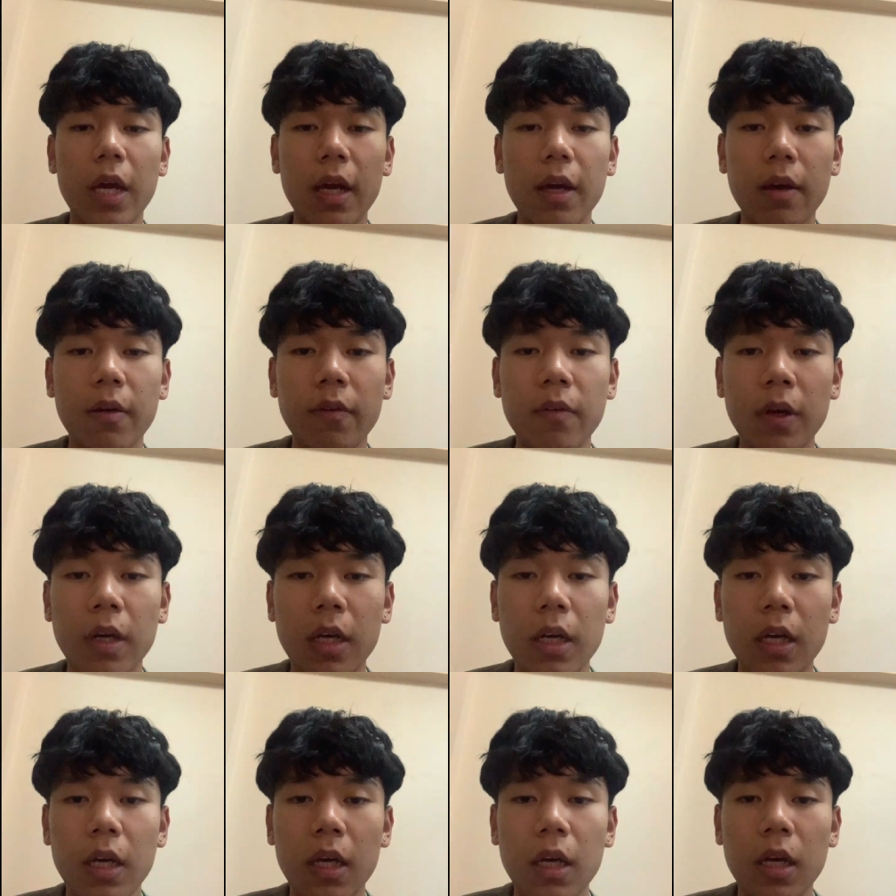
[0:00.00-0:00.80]
have
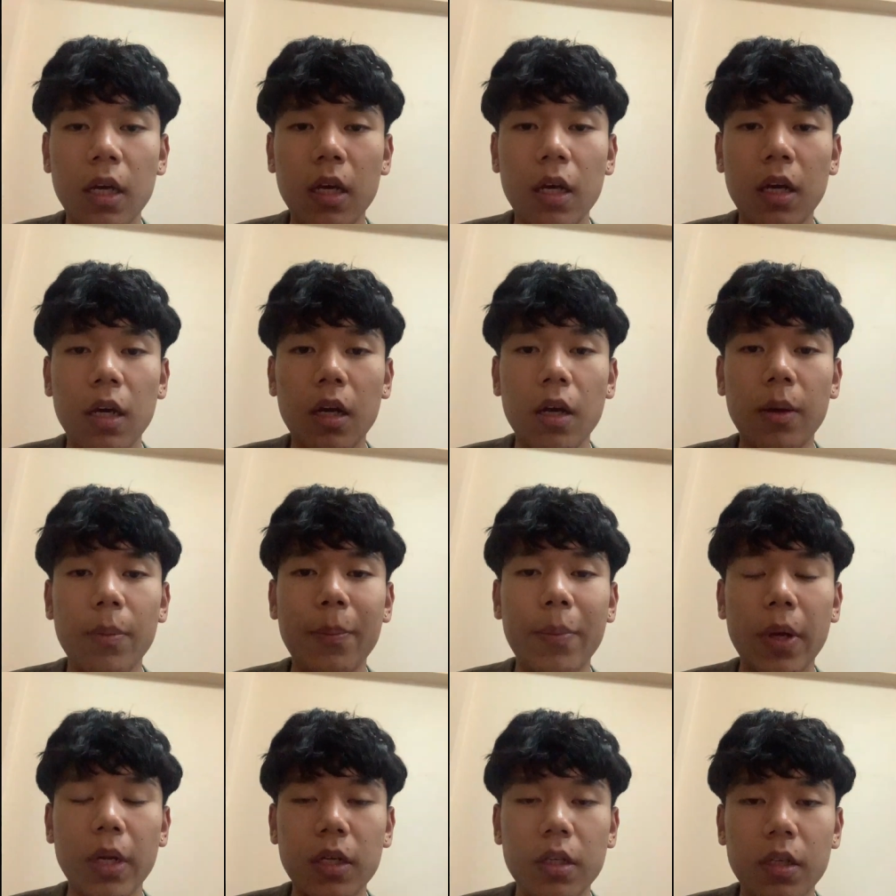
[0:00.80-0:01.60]

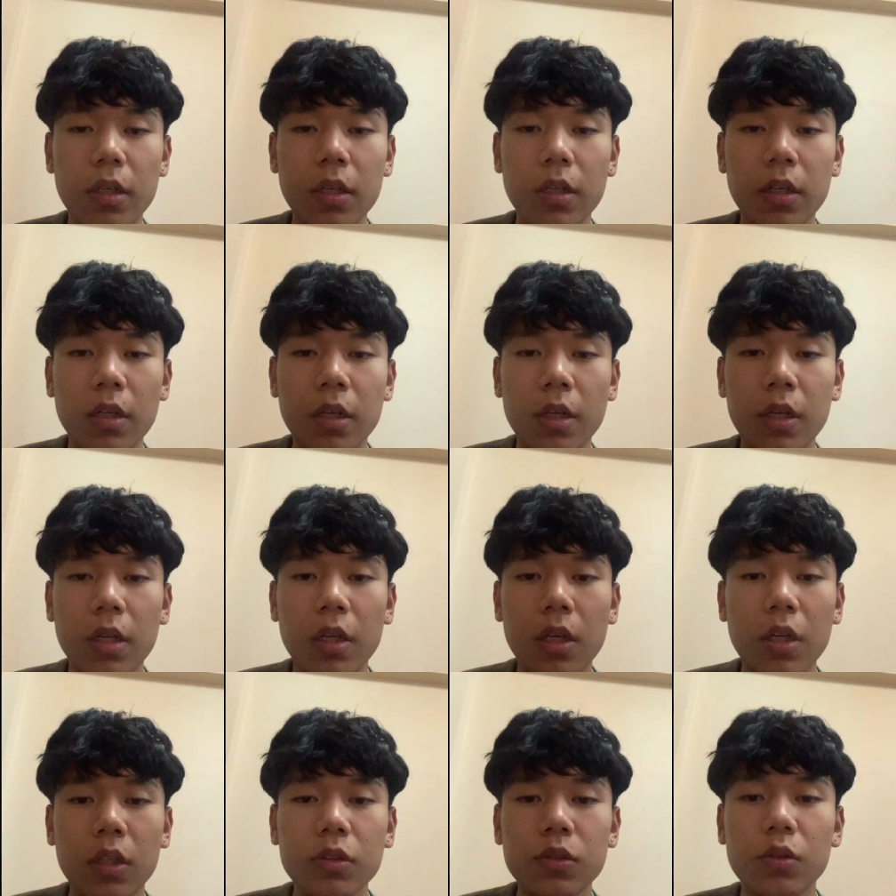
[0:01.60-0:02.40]
a better
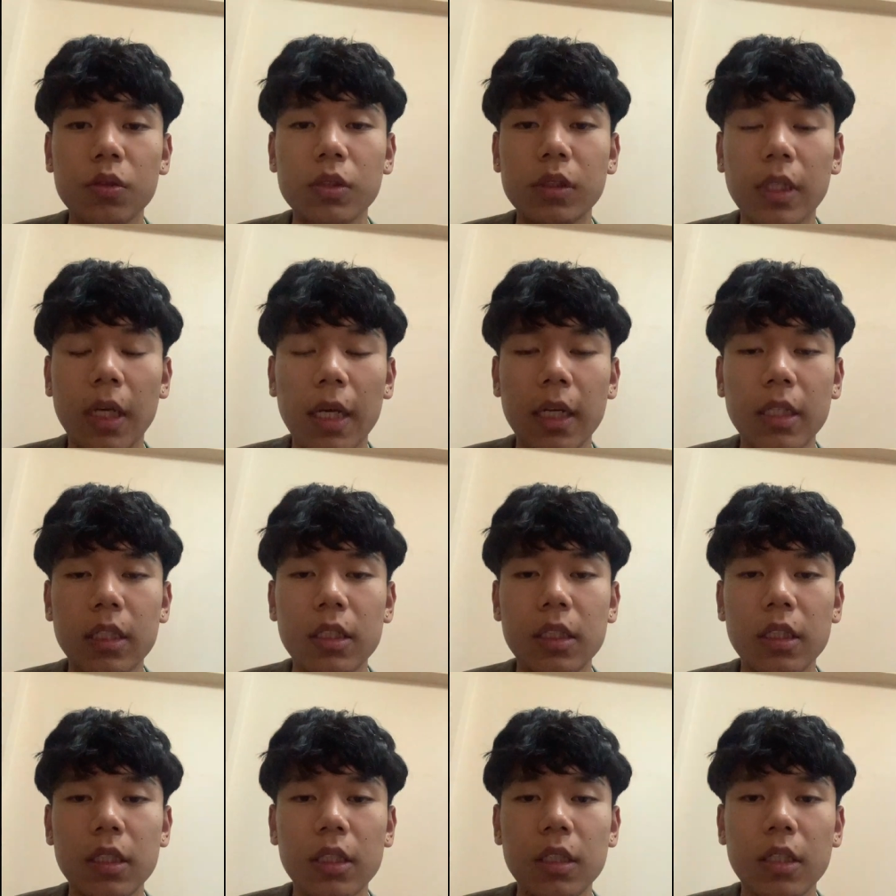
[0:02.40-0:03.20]

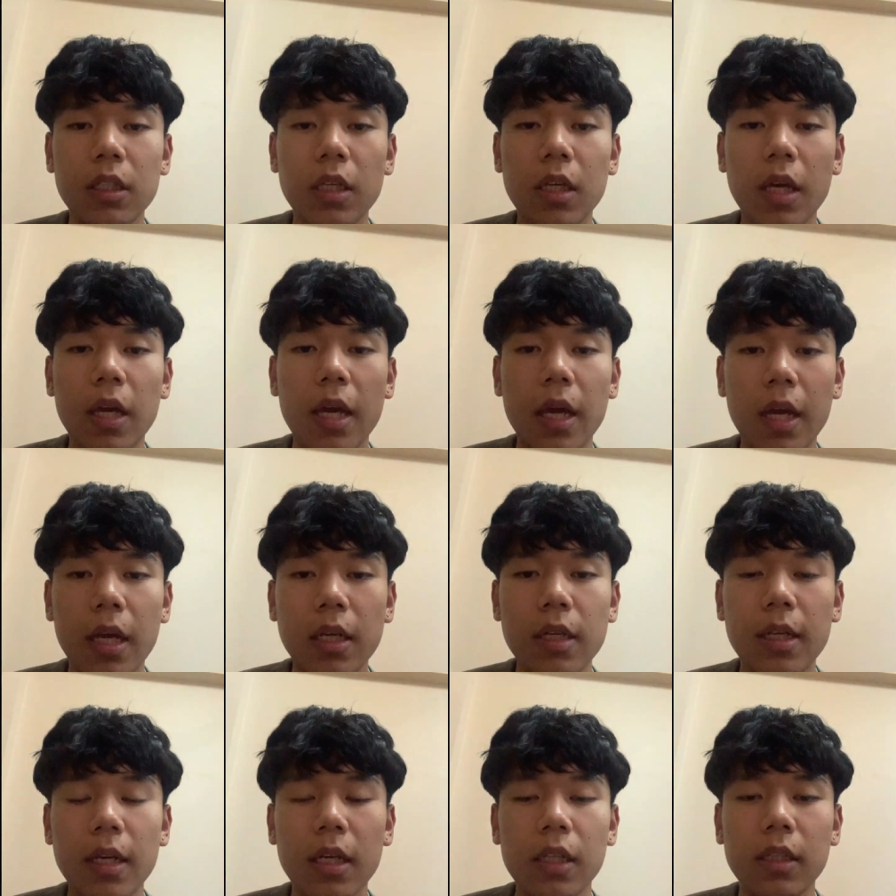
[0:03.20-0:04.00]
society
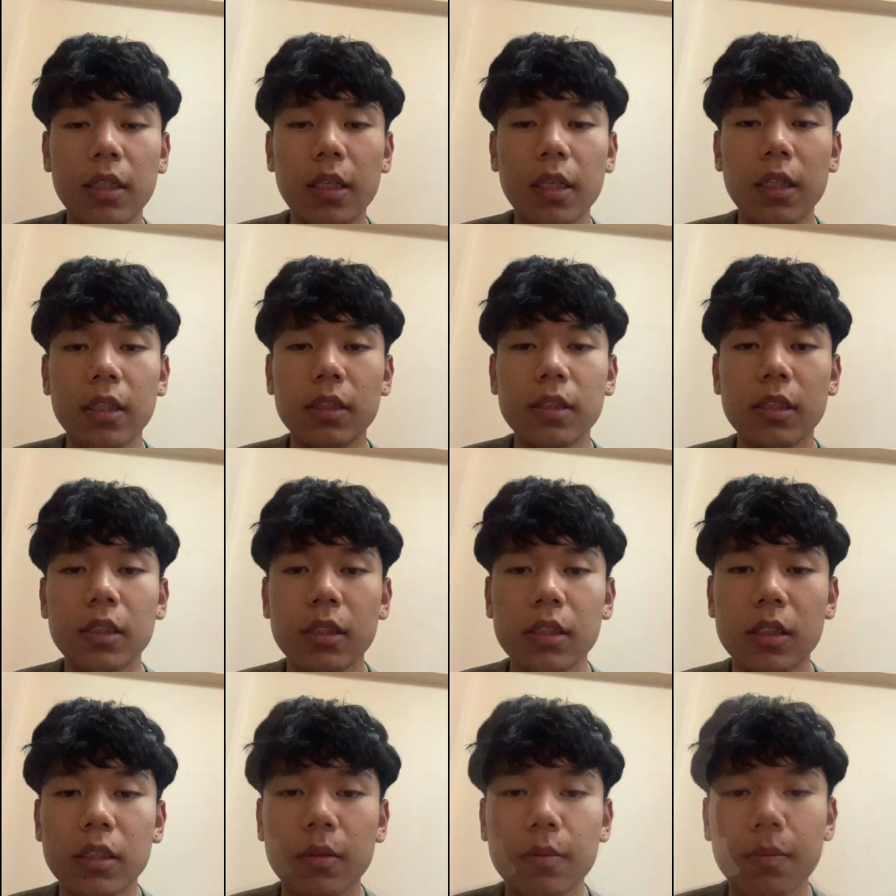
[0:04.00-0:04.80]
and healthcare
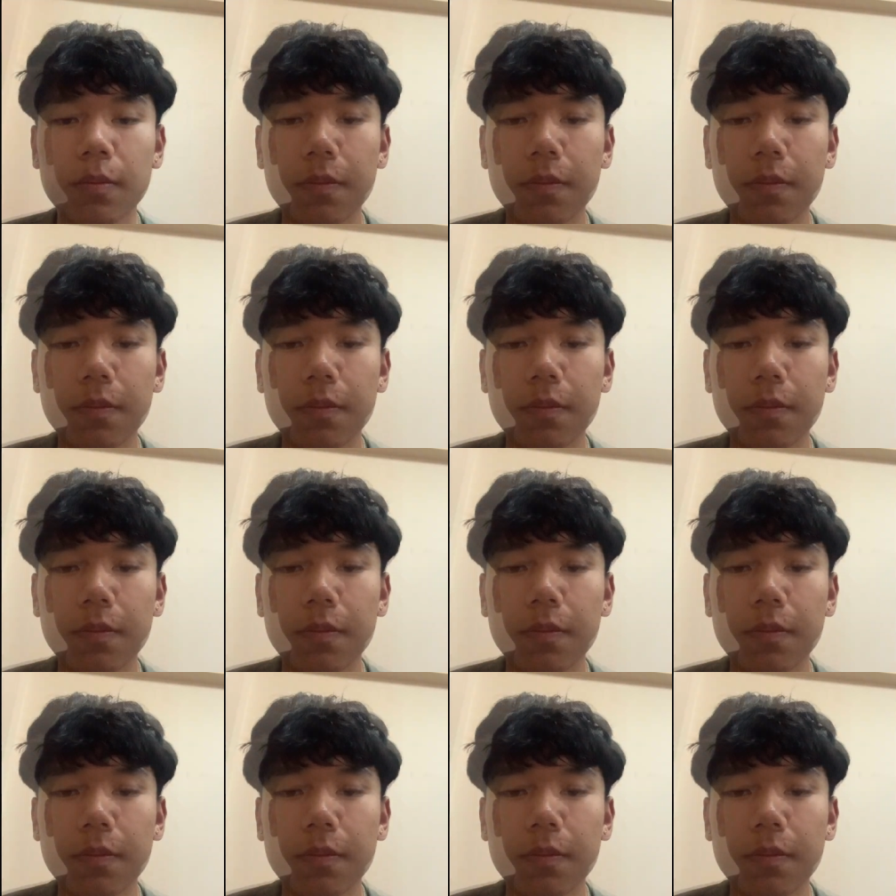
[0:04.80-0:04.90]
system.